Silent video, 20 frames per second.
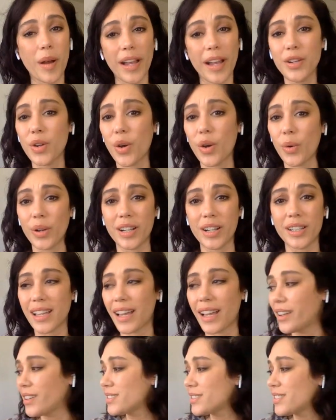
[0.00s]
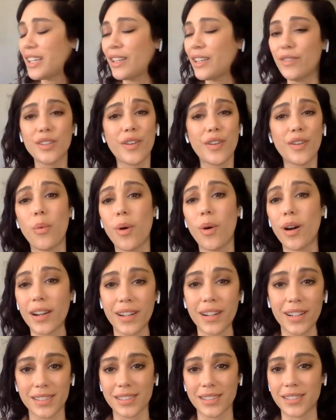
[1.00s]
I know it is. I honestly, even if I
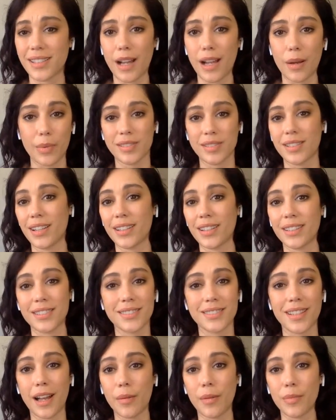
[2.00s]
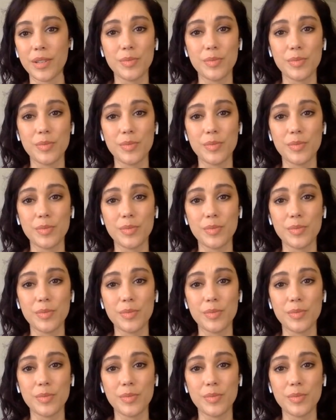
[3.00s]
wanted it to stop, it's not going to stop.